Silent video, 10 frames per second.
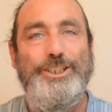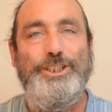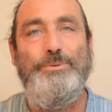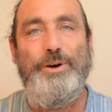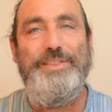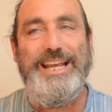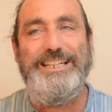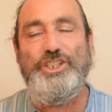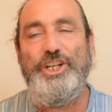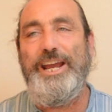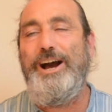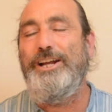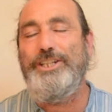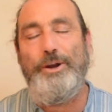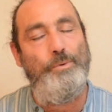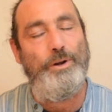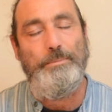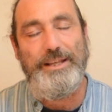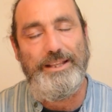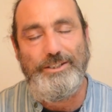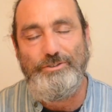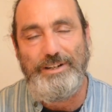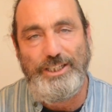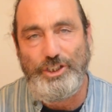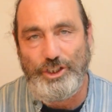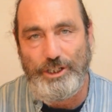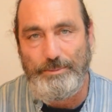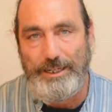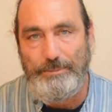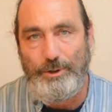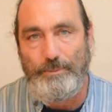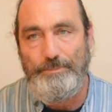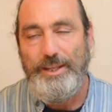do you know what, next year, I don't want to be in this relationship anymore.